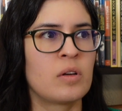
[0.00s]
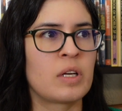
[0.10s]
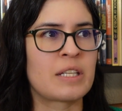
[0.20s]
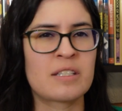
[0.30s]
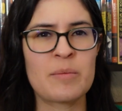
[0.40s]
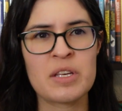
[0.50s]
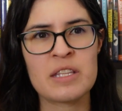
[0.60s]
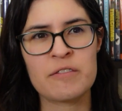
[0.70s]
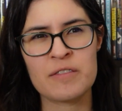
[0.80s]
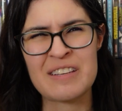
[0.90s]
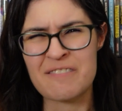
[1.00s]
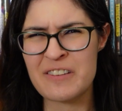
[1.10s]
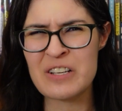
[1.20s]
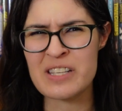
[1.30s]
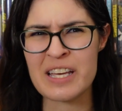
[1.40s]
It's something that it
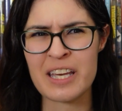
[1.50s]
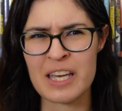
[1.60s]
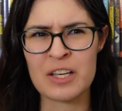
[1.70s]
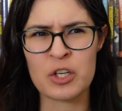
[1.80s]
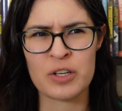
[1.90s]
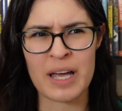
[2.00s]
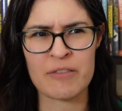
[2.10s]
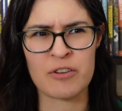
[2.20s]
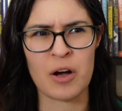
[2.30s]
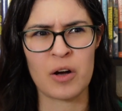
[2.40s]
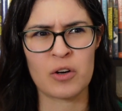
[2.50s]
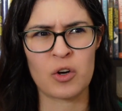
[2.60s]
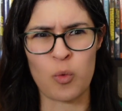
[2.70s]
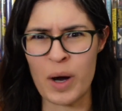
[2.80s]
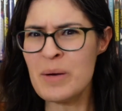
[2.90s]
feels like it could have
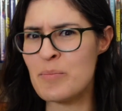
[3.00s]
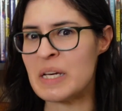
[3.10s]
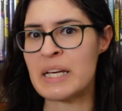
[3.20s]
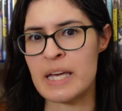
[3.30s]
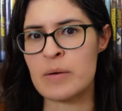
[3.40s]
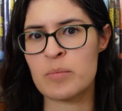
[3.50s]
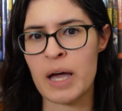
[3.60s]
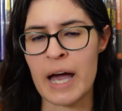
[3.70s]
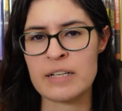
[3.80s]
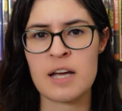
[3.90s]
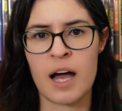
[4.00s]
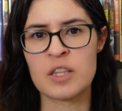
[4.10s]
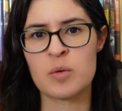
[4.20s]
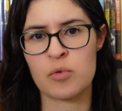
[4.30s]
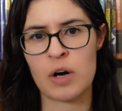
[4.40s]
quite a big impact on
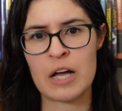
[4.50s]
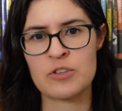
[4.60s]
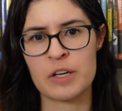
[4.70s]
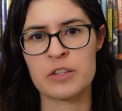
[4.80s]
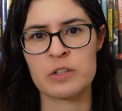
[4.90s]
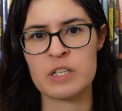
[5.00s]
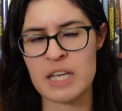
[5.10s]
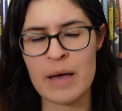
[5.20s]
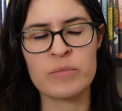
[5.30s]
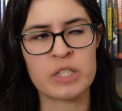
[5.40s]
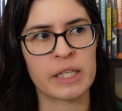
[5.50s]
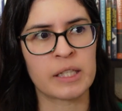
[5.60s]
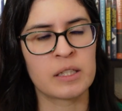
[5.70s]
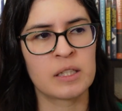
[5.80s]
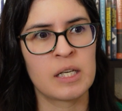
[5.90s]
the project they're attempting.